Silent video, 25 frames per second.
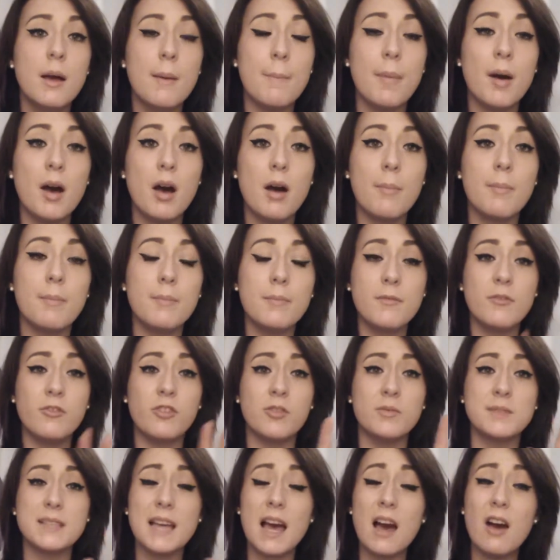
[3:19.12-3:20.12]
But
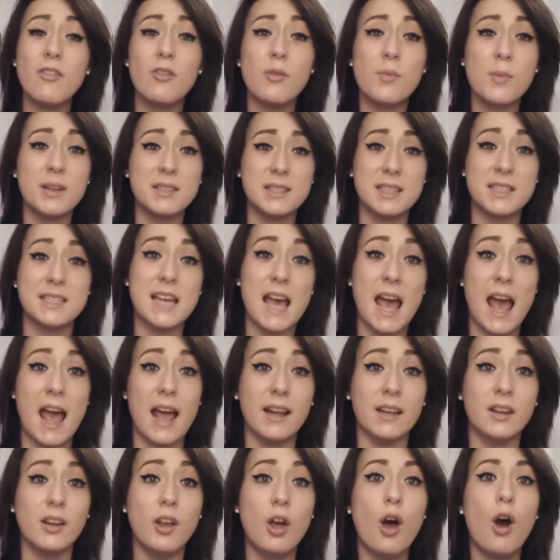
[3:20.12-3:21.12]
from scale from 1 to
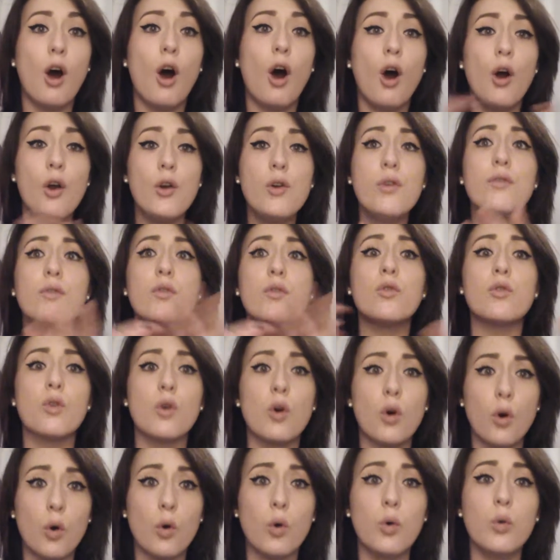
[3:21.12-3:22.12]
10,
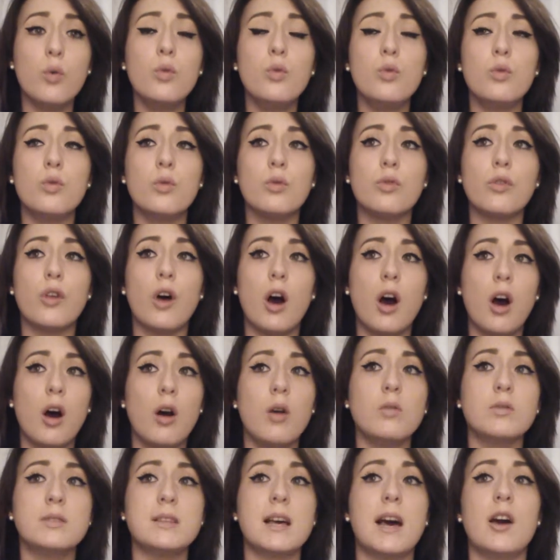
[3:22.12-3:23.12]
overall, the
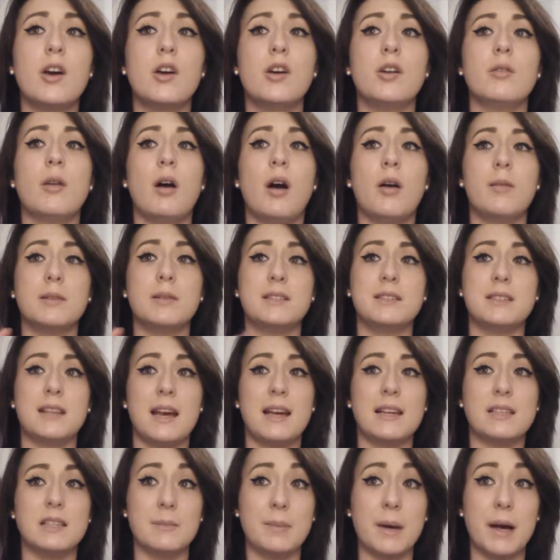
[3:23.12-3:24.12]
whole tattoo I would
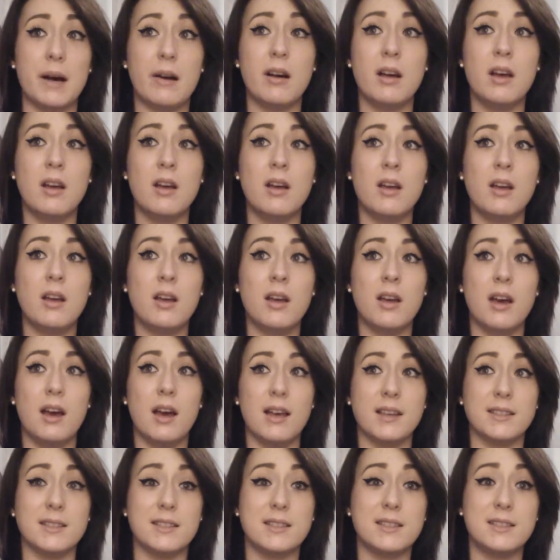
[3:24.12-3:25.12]
say is about
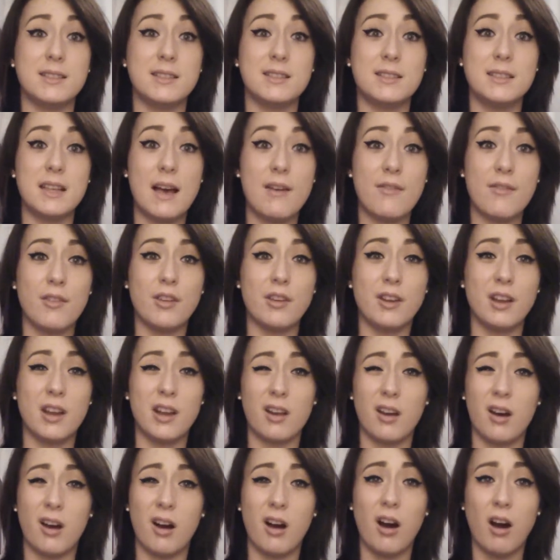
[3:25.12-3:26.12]
a
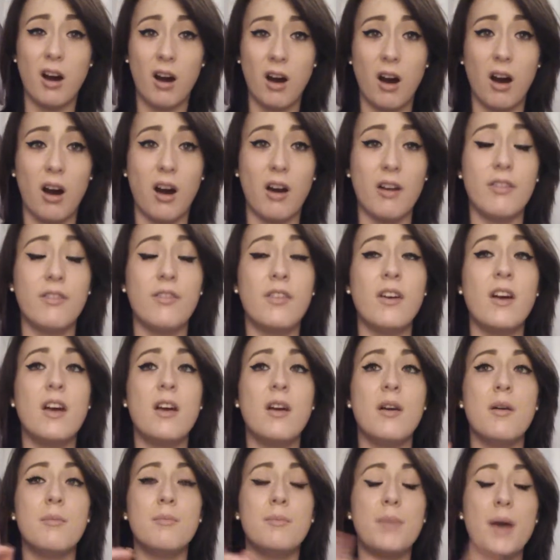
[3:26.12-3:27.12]
7.5.
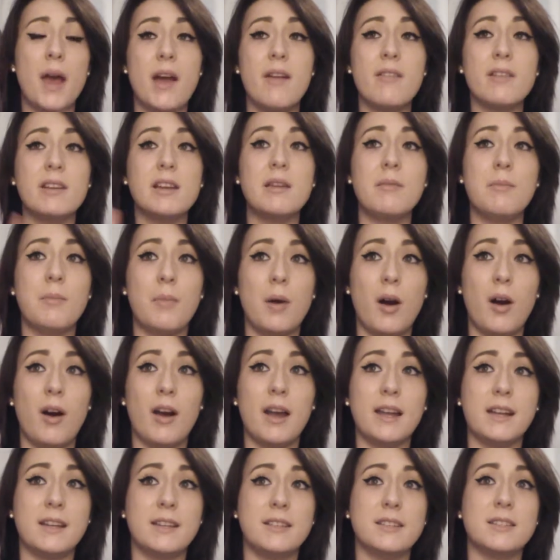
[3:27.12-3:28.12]
Bearing in
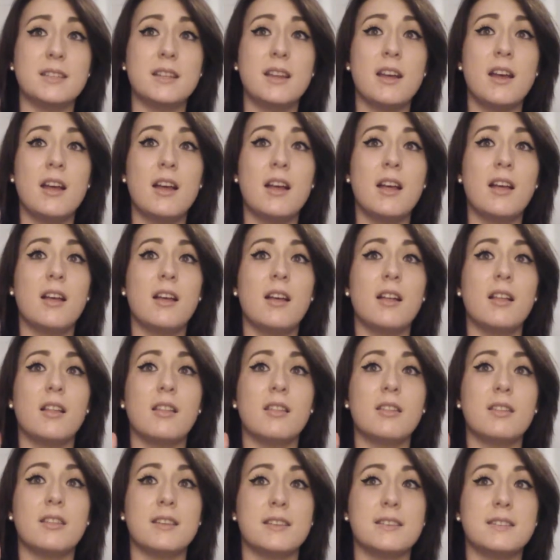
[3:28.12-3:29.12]
mind,
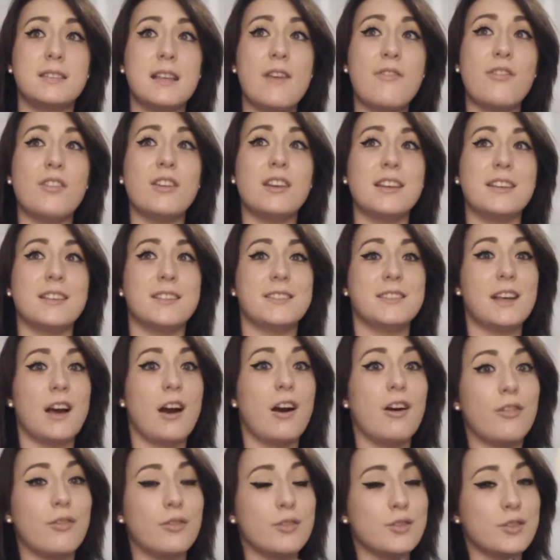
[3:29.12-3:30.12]
the 7
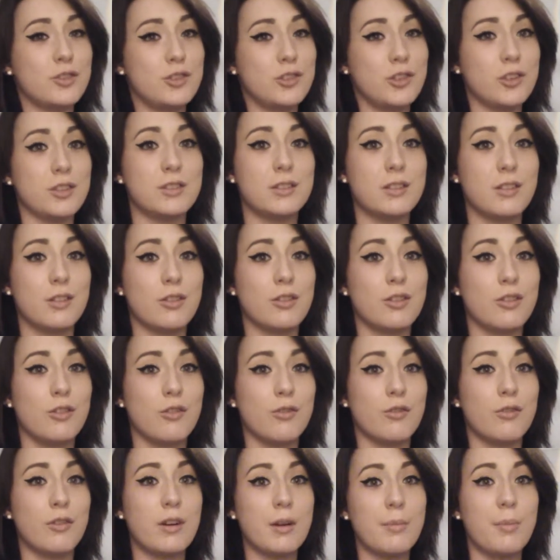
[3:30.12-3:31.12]
itself was just the
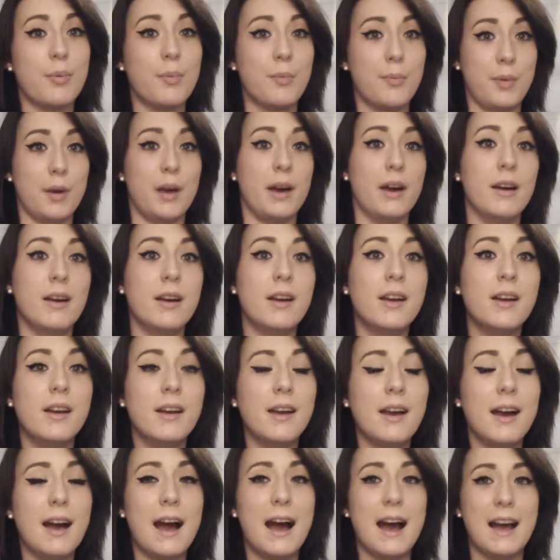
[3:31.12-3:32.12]
rib bit,
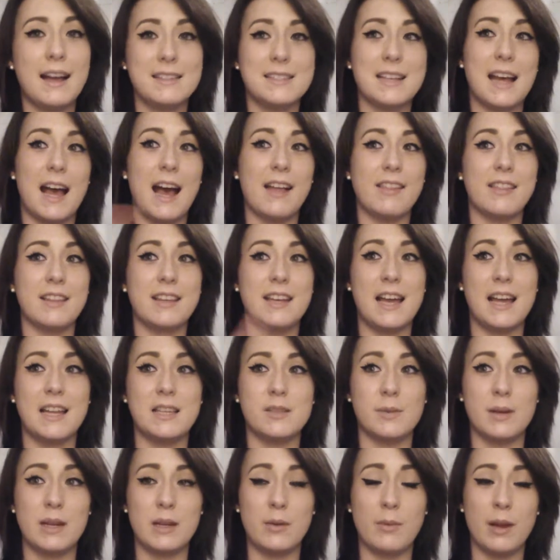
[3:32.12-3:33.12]
and at the
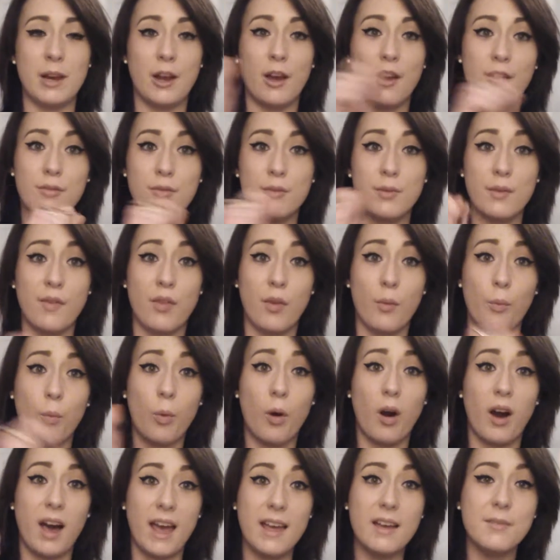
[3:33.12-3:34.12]
end when he went over with the
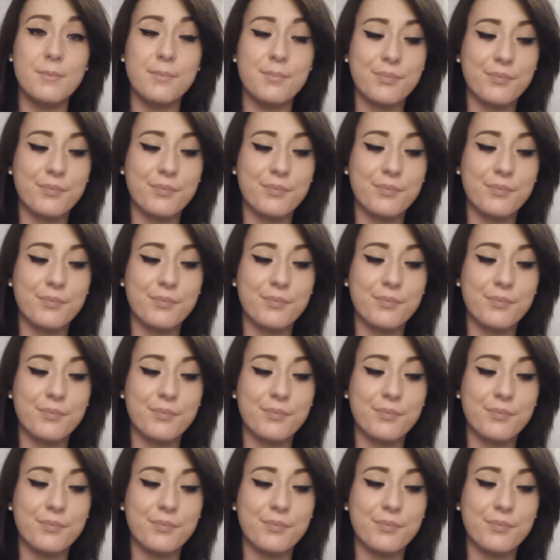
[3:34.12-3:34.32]
white.